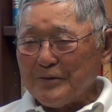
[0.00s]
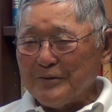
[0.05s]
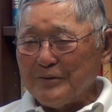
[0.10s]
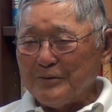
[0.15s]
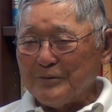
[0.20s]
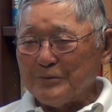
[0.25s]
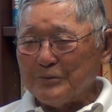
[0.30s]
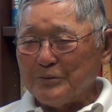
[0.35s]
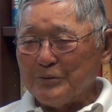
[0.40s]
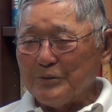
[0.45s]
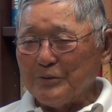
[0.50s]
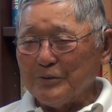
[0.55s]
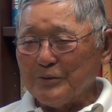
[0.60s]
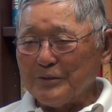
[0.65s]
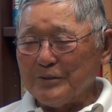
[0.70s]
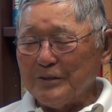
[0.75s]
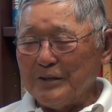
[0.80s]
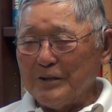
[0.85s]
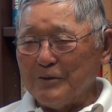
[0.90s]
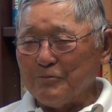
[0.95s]
They're
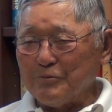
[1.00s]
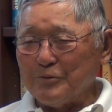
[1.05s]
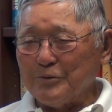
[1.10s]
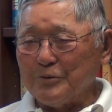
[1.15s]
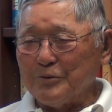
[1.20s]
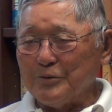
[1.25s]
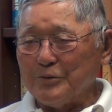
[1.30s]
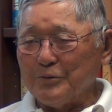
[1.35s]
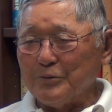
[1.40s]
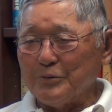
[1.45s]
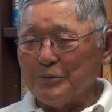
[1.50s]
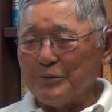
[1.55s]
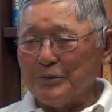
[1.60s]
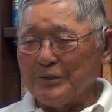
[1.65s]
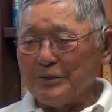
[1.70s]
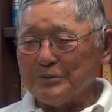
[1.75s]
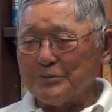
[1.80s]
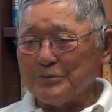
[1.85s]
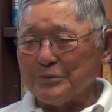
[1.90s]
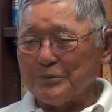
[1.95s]
looking after their own
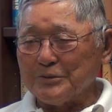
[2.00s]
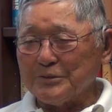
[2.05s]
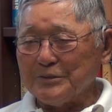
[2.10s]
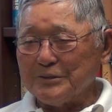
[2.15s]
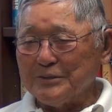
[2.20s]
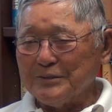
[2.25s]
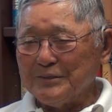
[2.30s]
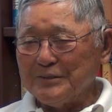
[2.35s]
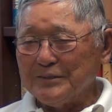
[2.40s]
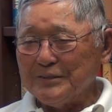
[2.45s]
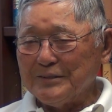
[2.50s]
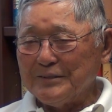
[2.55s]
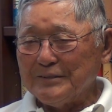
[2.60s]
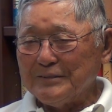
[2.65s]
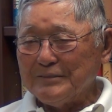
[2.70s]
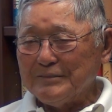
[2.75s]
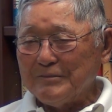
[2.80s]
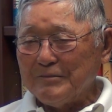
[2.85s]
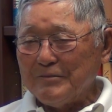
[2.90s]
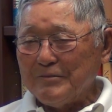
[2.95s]
interests.
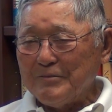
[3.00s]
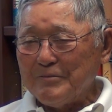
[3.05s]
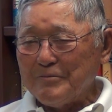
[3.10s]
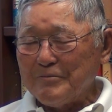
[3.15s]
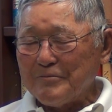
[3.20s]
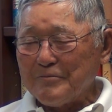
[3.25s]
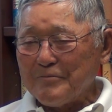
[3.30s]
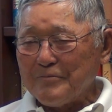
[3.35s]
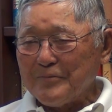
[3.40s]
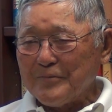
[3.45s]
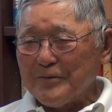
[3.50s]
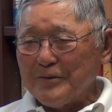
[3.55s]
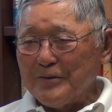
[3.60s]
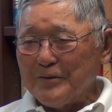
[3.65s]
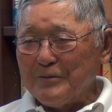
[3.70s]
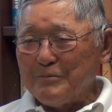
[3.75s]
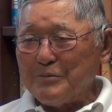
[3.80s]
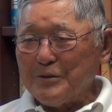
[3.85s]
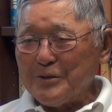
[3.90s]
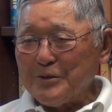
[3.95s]

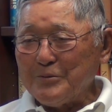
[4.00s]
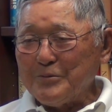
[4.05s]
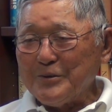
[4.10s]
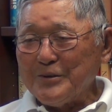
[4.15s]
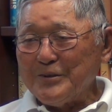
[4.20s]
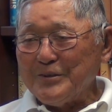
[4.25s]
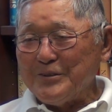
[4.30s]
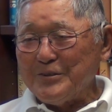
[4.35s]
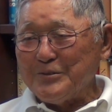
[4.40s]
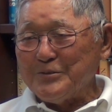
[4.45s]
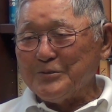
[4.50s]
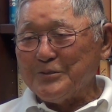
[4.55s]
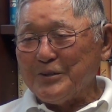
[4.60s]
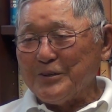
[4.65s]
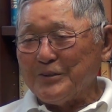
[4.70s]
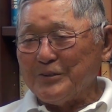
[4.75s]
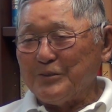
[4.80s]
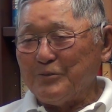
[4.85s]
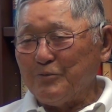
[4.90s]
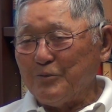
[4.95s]
And by the way,
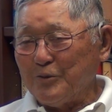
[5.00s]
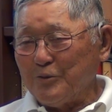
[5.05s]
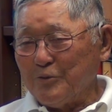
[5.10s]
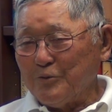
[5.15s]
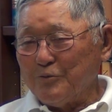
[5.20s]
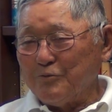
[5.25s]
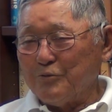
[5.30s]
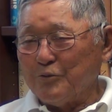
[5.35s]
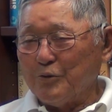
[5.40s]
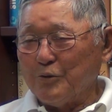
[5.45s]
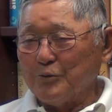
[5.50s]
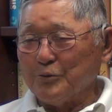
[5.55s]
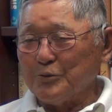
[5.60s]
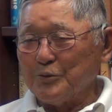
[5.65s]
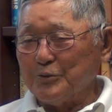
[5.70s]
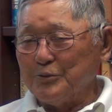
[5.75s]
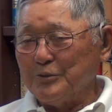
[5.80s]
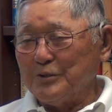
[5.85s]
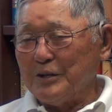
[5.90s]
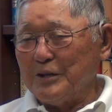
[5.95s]
that folder
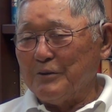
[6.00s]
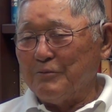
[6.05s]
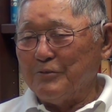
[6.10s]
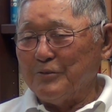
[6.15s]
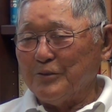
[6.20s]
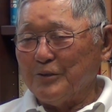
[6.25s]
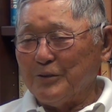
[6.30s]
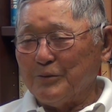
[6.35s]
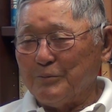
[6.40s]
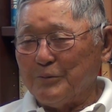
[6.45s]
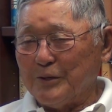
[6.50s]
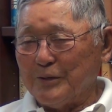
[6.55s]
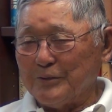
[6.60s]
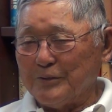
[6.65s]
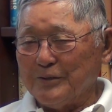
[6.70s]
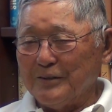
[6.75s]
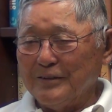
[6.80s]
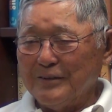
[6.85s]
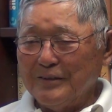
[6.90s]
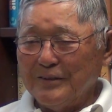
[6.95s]
you have about
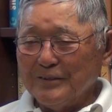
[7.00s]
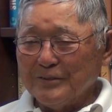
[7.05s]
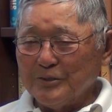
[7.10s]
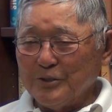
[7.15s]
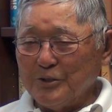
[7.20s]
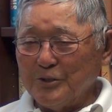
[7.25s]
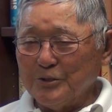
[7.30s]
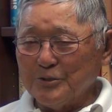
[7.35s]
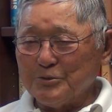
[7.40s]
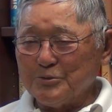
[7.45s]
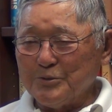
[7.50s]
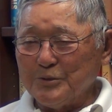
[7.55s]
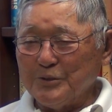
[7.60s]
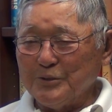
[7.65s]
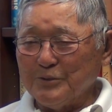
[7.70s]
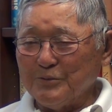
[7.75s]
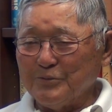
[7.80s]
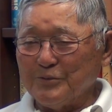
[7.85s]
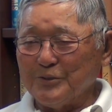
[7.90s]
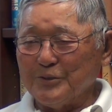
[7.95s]
the history
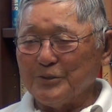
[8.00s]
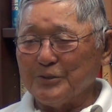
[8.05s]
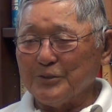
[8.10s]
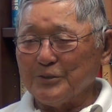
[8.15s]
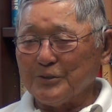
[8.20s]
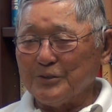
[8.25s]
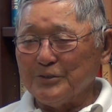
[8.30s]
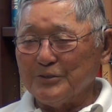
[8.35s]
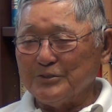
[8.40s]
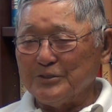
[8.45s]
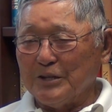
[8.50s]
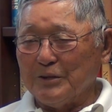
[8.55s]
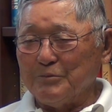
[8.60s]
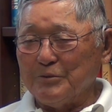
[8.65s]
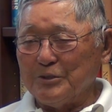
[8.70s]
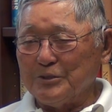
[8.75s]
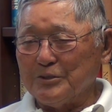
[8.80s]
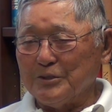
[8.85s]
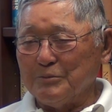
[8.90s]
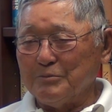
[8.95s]
of the
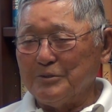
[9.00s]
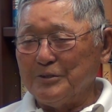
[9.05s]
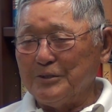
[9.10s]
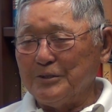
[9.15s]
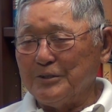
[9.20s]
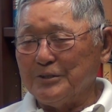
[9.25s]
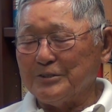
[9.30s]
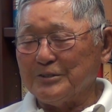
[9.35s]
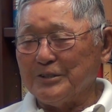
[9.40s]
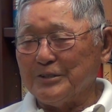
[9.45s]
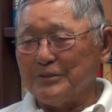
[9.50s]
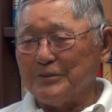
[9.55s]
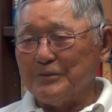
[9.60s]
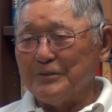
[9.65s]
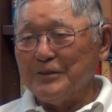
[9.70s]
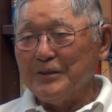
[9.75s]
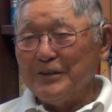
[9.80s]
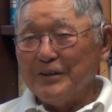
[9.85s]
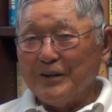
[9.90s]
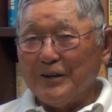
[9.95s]
Japanese Community Center,
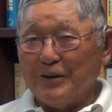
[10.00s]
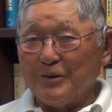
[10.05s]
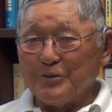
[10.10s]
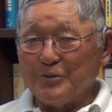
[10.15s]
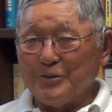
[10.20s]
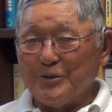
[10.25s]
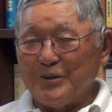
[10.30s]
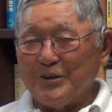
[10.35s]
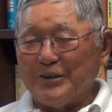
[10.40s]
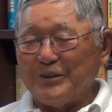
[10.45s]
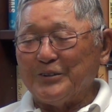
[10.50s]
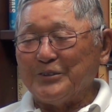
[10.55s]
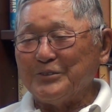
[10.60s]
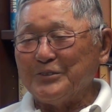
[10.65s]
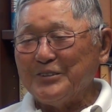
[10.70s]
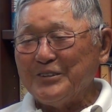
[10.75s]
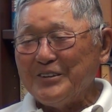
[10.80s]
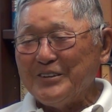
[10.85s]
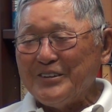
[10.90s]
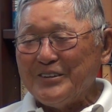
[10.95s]
I'll go
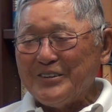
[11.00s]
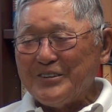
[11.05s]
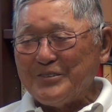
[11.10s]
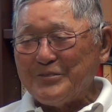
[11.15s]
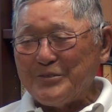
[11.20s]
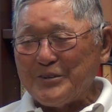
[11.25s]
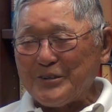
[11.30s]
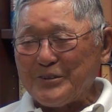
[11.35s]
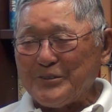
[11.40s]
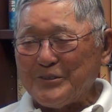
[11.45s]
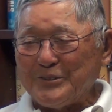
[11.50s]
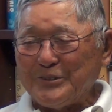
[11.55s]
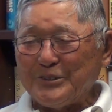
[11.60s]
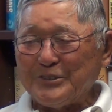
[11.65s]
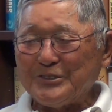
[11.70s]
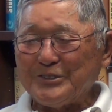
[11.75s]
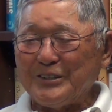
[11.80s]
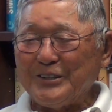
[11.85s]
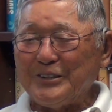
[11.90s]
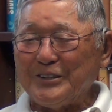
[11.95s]
on record to
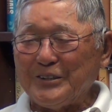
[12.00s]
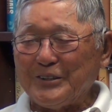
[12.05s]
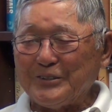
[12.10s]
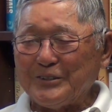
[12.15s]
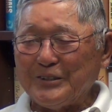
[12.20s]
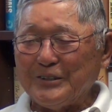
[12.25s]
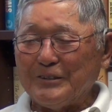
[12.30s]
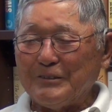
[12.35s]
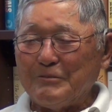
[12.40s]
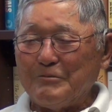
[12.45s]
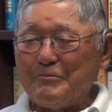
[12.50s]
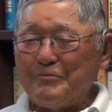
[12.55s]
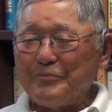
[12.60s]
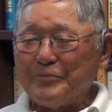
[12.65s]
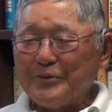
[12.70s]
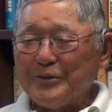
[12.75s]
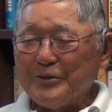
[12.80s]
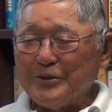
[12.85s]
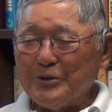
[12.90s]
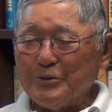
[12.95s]
say that
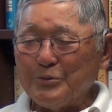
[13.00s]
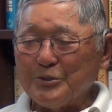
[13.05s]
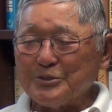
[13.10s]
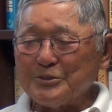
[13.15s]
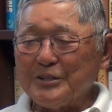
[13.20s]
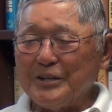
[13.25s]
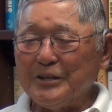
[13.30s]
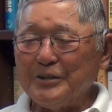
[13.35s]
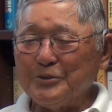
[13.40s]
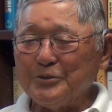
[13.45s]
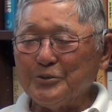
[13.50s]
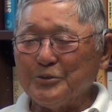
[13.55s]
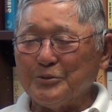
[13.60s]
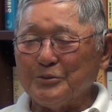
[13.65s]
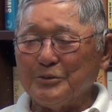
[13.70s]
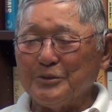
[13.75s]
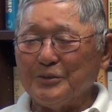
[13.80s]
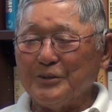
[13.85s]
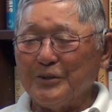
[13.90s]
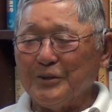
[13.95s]
there was
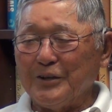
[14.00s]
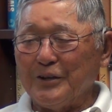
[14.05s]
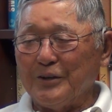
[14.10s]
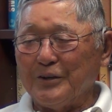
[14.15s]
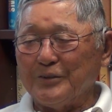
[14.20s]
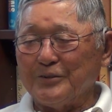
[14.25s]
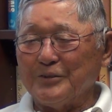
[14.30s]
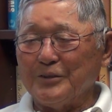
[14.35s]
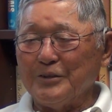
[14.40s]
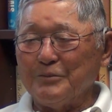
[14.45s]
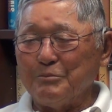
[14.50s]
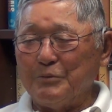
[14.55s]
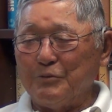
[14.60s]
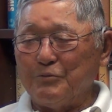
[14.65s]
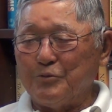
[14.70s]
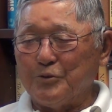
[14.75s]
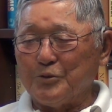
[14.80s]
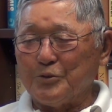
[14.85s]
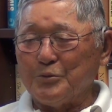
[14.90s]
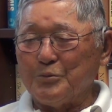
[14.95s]
kendo
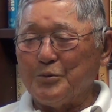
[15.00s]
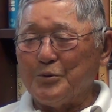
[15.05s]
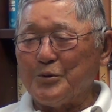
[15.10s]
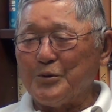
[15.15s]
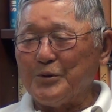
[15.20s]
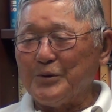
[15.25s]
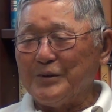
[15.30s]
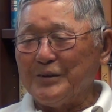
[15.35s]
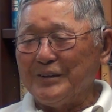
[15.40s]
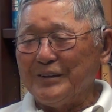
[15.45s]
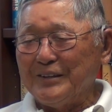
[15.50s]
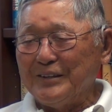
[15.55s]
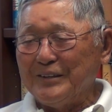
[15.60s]
before the war.